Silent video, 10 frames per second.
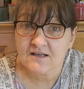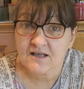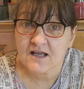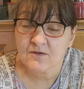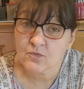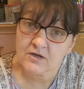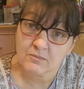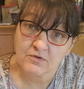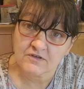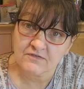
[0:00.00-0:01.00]
and when I
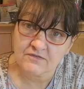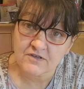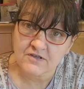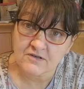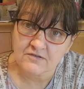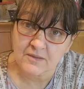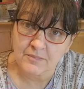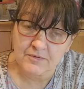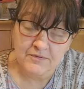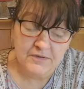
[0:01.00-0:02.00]
put different videos up,
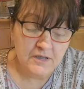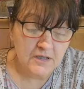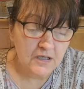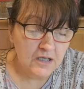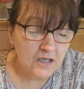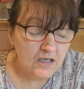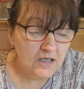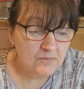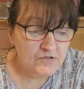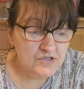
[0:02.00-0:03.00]

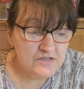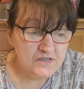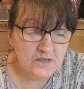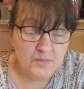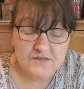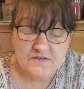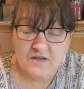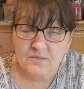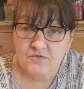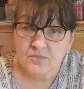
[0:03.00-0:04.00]
which is a couple of
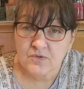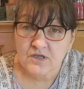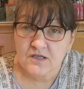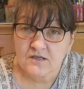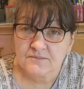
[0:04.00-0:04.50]
times a week.